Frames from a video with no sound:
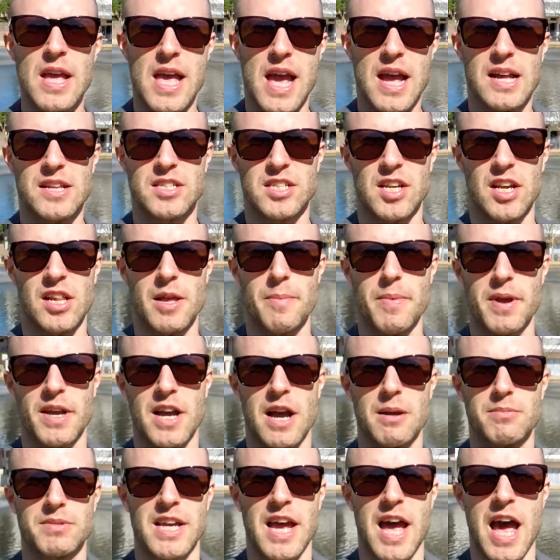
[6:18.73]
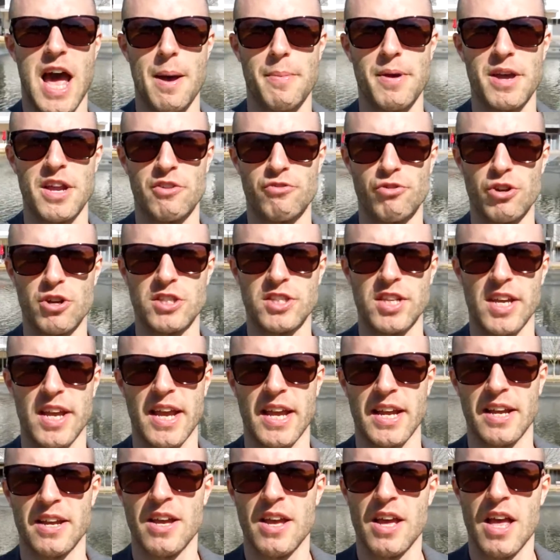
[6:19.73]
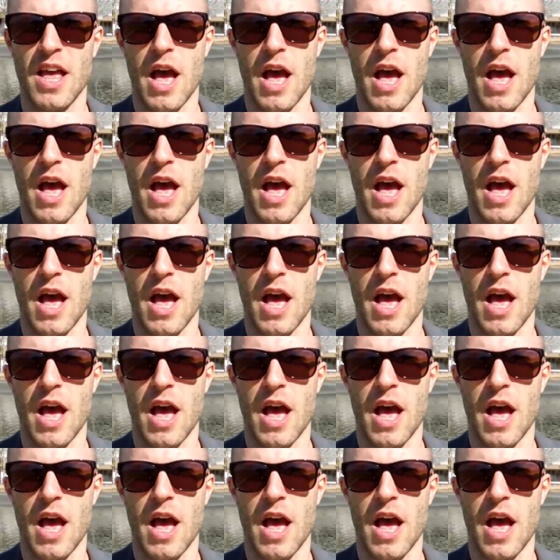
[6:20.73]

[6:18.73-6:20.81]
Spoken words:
until it becomes a habit and routine